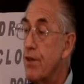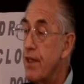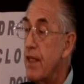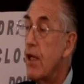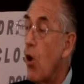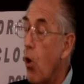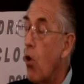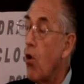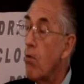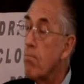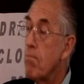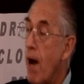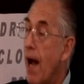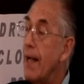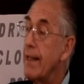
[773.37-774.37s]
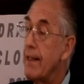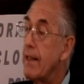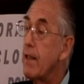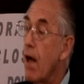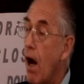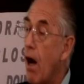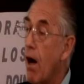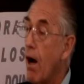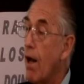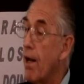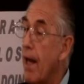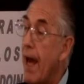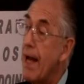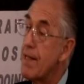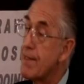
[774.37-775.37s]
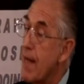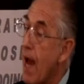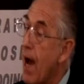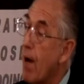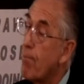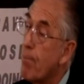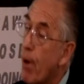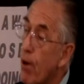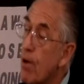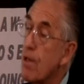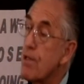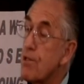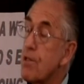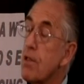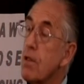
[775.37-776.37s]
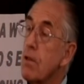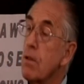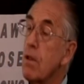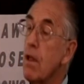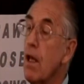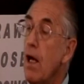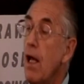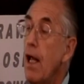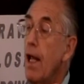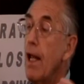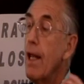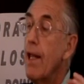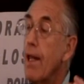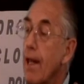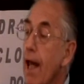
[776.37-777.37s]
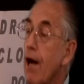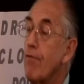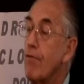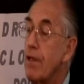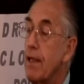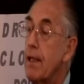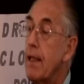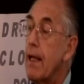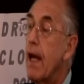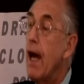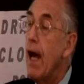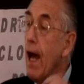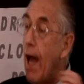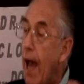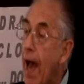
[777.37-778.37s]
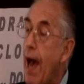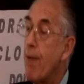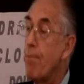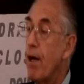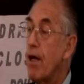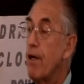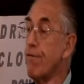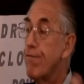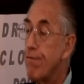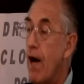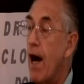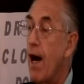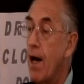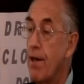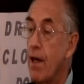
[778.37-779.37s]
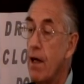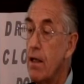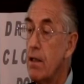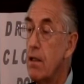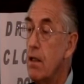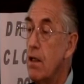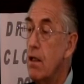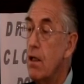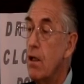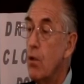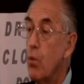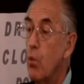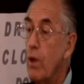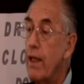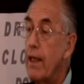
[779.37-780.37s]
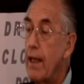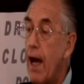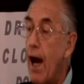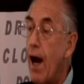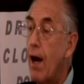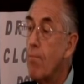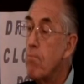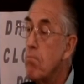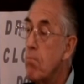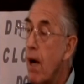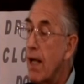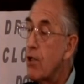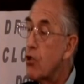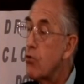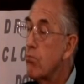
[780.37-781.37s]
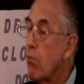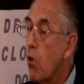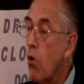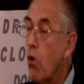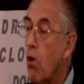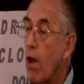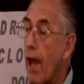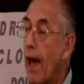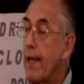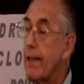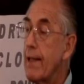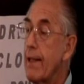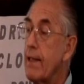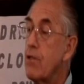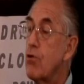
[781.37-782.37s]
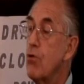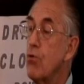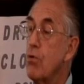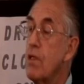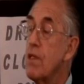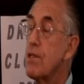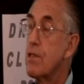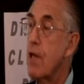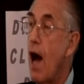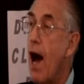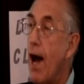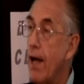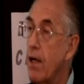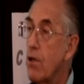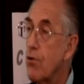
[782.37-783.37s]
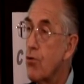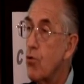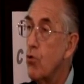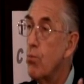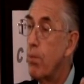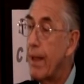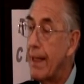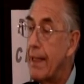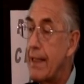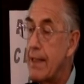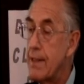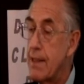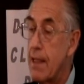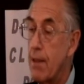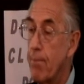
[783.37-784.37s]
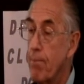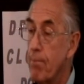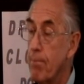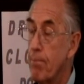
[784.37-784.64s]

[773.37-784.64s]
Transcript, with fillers: the Almighty God as our personal, loving Abba Father, we are much more likely to desire to please Him